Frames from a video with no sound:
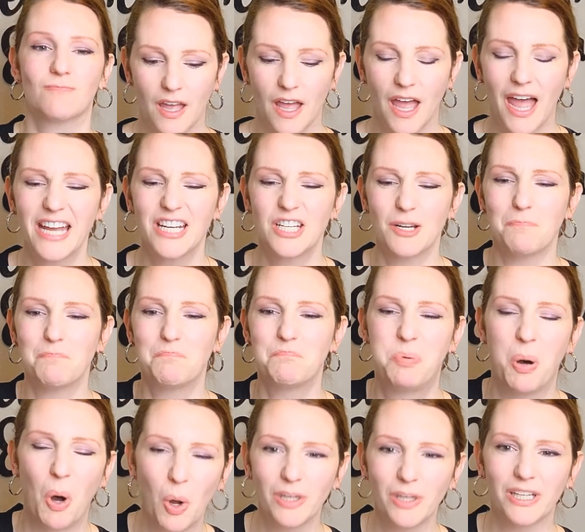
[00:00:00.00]
I had to
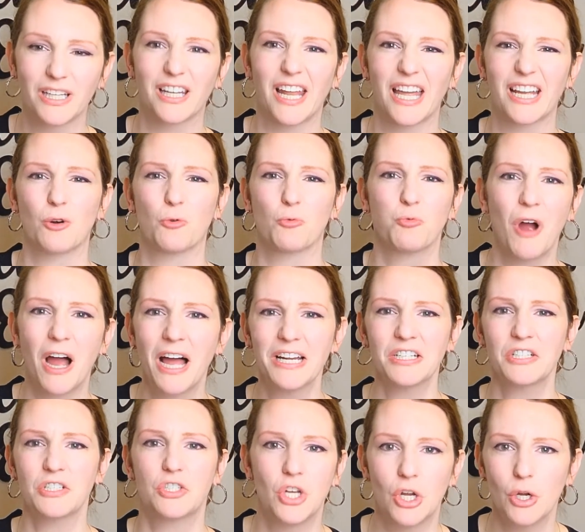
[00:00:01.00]
pull it like a
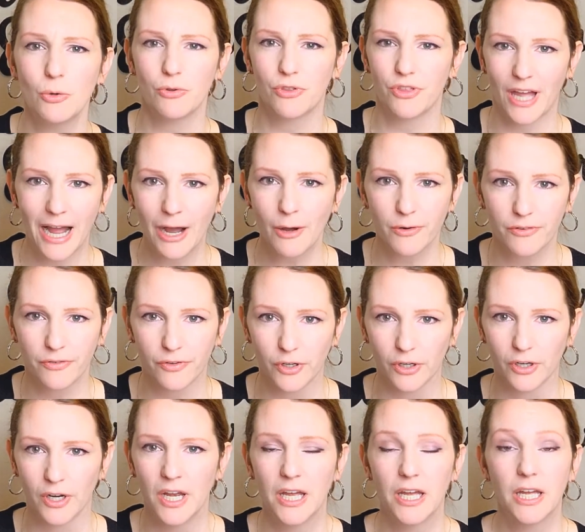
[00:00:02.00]
rotten tooth out of
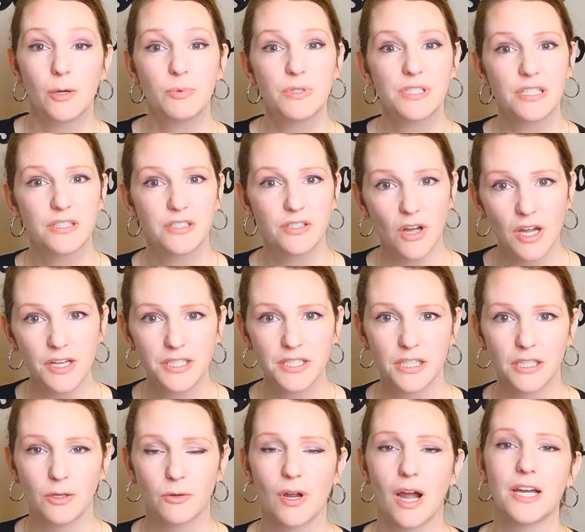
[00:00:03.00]
her. It was
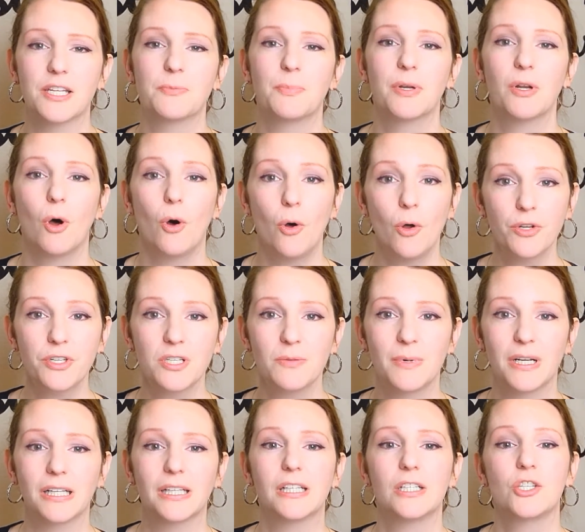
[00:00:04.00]
exhausting, you guys, but
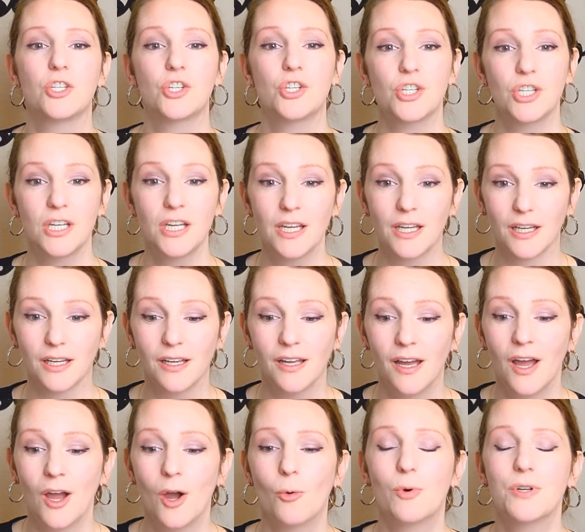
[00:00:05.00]
ultimately she
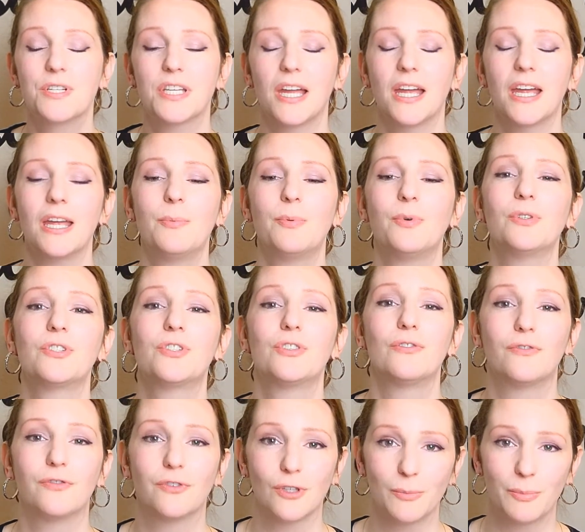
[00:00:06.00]
was able to
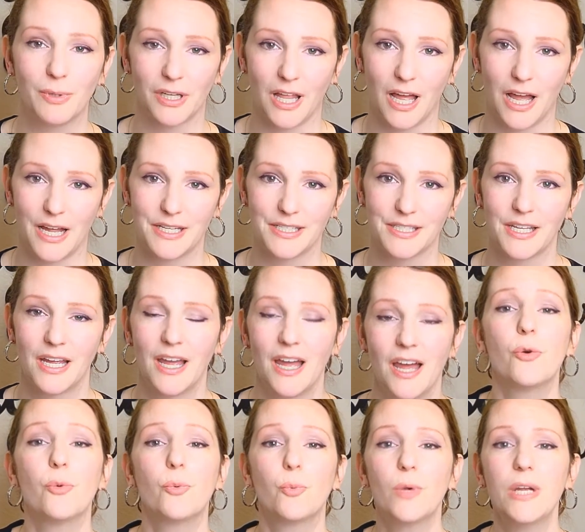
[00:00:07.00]
verbalize.
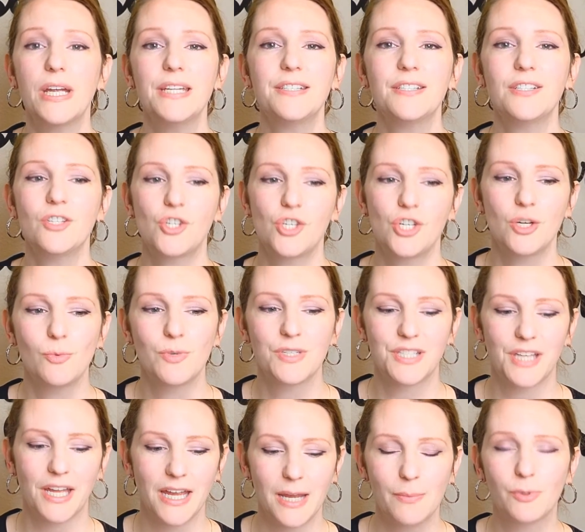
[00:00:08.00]
The reason she
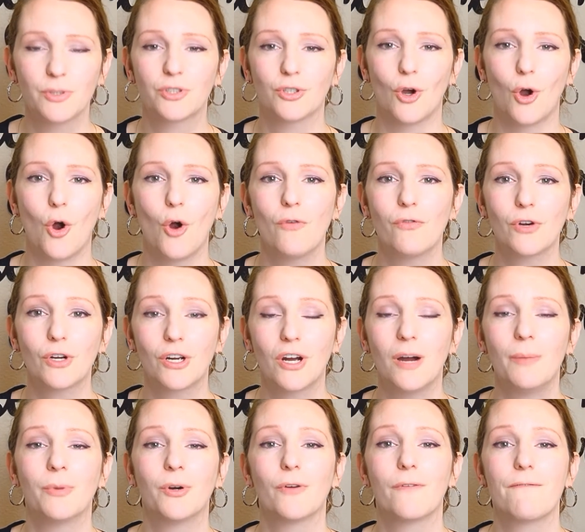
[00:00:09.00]
was able to
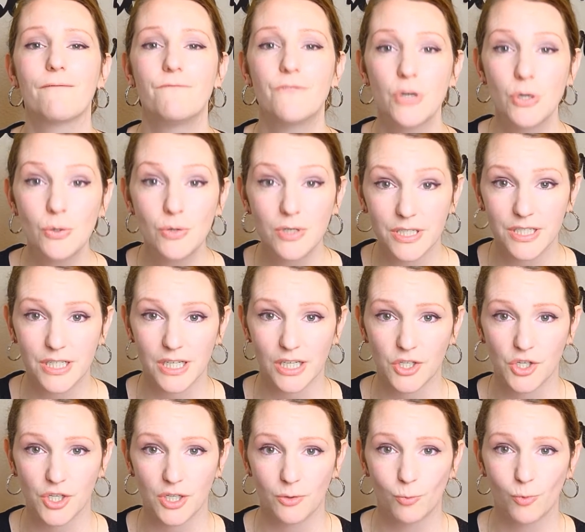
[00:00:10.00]
overcome her food
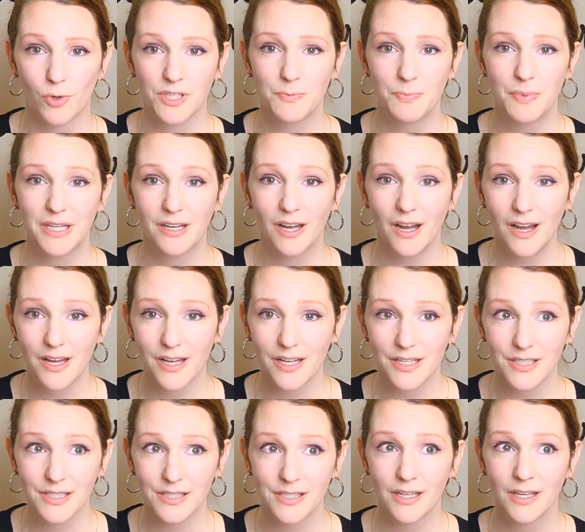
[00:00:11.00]
addiction was
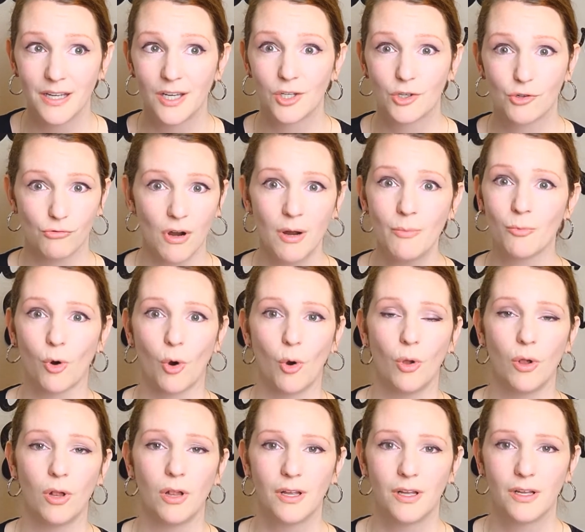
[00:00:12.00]
because, drum
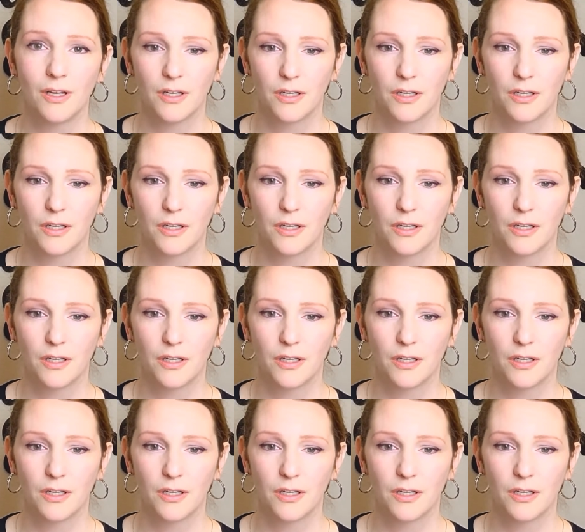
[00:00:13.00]
roll,